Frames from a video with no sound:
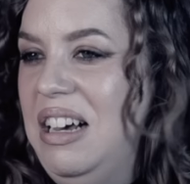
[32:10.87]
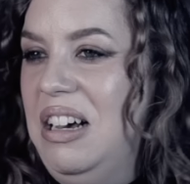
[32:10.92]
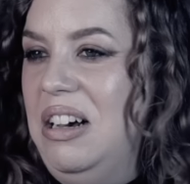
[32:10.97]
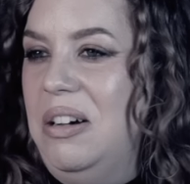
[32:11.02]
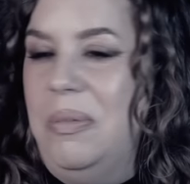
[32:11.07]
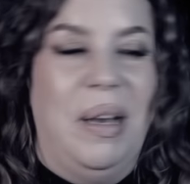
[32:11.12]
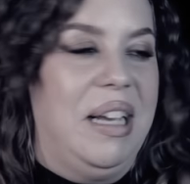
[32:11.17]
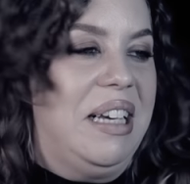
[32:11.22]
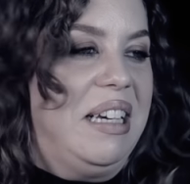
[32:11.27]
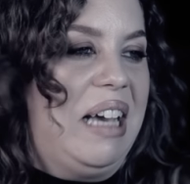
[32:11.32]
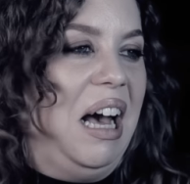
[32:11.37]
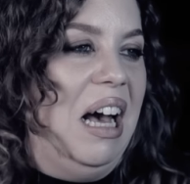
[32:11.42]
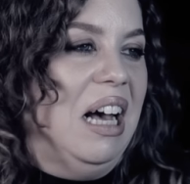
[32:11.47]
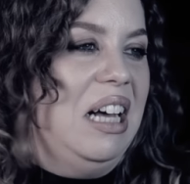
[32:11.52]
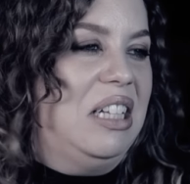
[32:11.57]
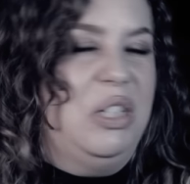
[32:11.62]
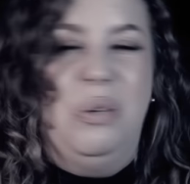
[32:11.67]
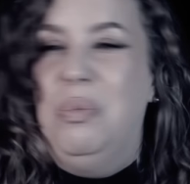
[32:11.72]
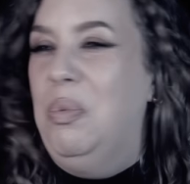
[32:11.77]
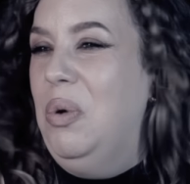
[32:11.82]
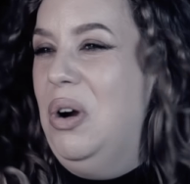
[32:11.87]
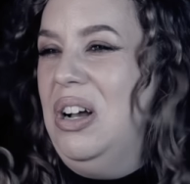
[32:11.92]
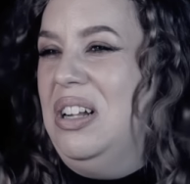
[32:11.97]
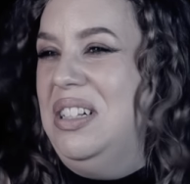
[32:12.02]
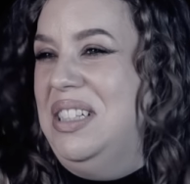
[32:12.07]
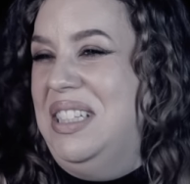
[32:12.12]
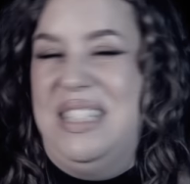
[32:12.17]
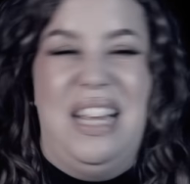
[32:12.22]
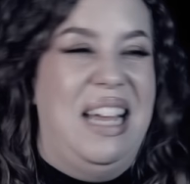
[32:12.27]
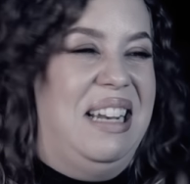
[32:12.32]
Oh my god, the
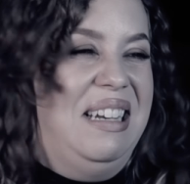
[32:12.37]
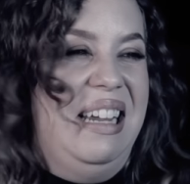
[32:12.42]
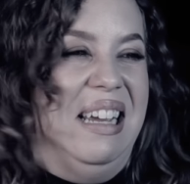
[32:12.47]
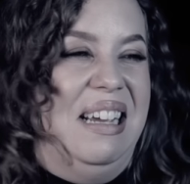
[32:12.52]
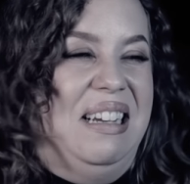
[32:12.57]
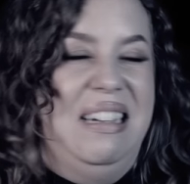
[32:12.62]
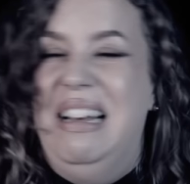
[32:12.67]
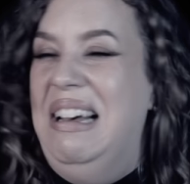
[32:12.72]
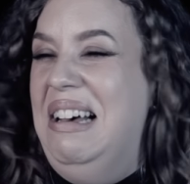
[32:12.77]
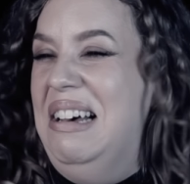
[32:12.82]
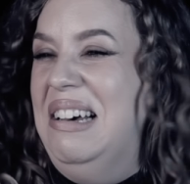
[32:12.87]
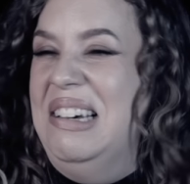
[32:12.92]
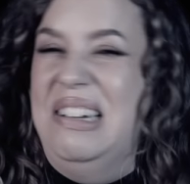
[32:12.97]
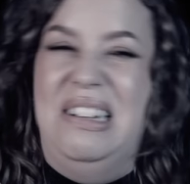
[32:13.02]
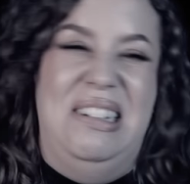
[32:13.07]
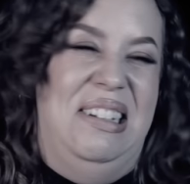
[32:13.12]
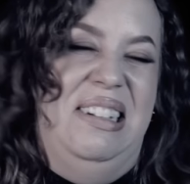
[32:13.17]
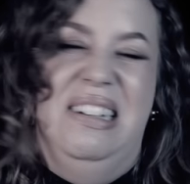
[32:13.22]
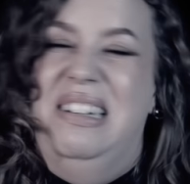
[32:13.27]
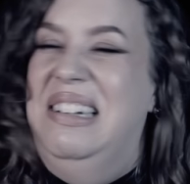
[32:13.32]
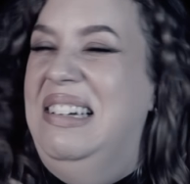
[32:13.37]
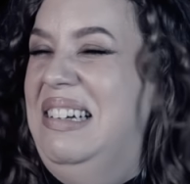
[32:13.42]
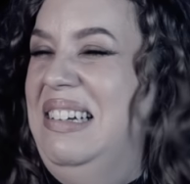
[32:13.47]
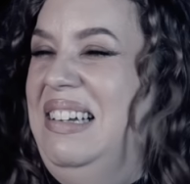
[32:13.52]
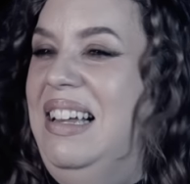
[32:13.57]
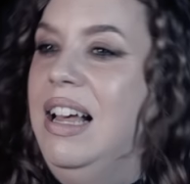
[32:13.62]
world is ending. Ah.